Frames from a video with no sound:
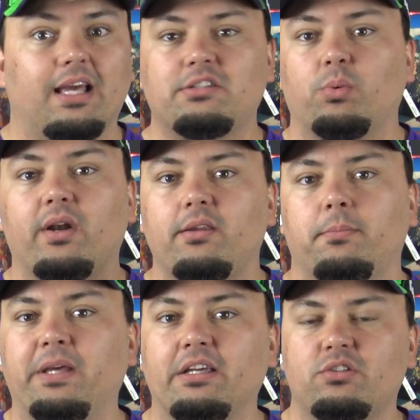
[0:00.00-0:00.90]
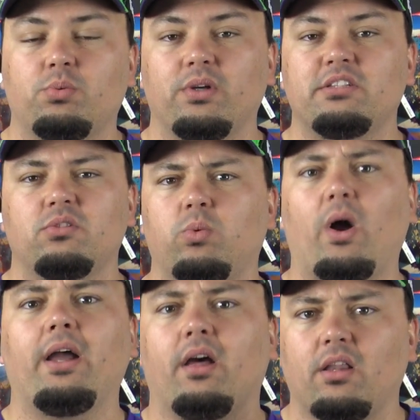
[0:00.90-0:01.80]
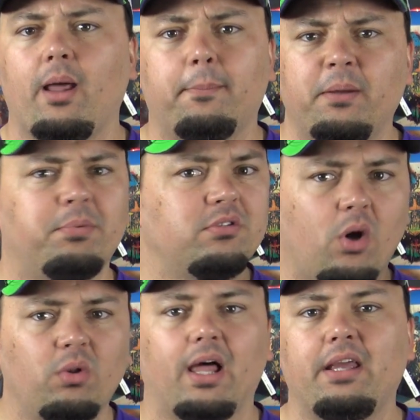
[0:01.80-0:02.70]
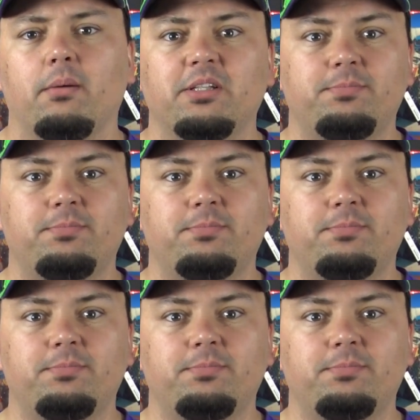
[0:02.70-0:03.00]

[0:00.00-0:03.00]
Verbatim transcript: That's one of the biggest reasons why a lot of people don't like him,